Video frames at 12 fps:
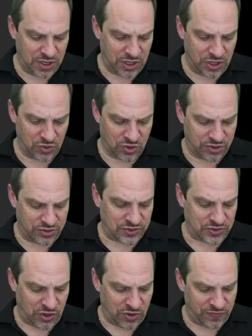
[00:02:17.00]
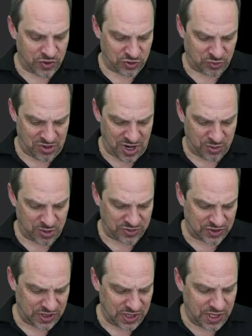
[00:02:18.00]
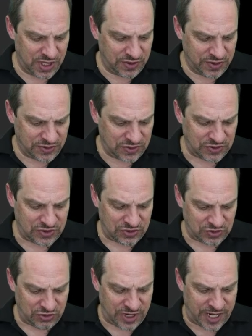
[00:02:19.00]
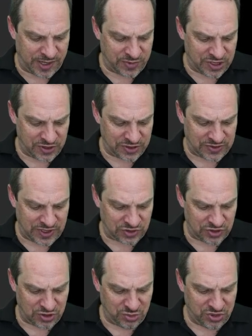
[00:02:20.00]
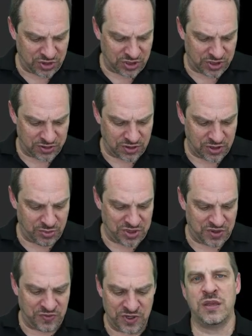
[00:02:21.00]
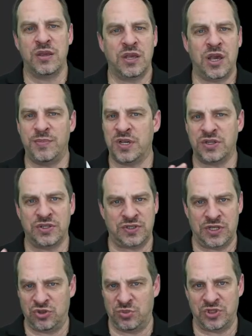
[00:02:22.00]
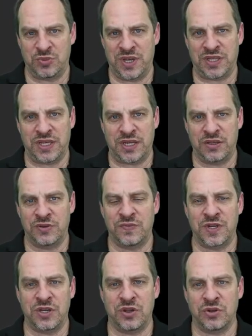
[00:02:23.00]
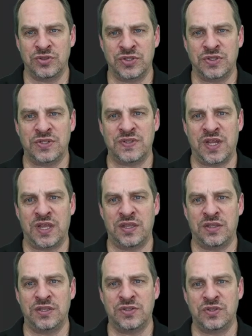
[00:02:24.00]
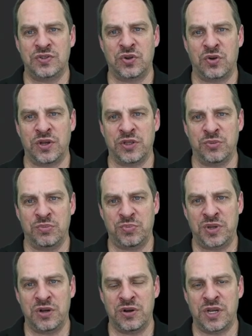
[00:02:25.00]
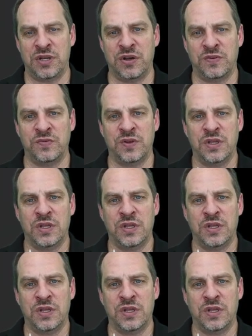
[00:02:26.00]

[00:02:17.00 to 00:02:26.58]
in order to solve those problems. This is described in the section of the book on a bit of history. I'm not going to say too much about that in the video, just to say that this is during the period of